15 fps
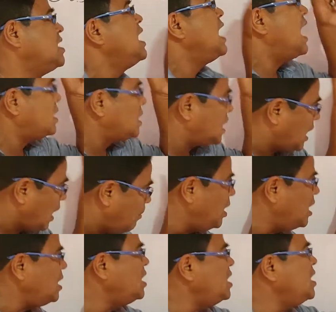And
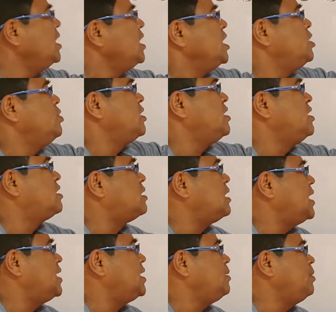commonly your
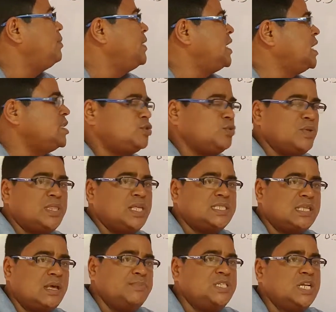declarative begins with the
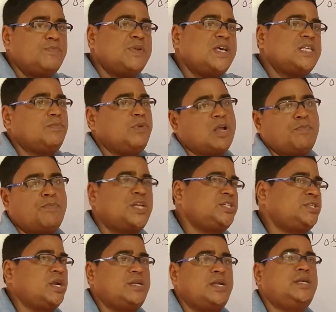subject plus verb plus
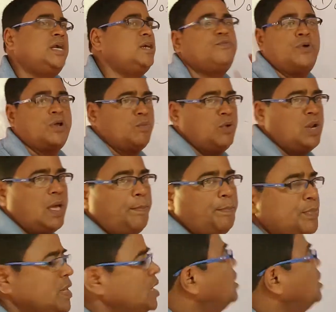formula.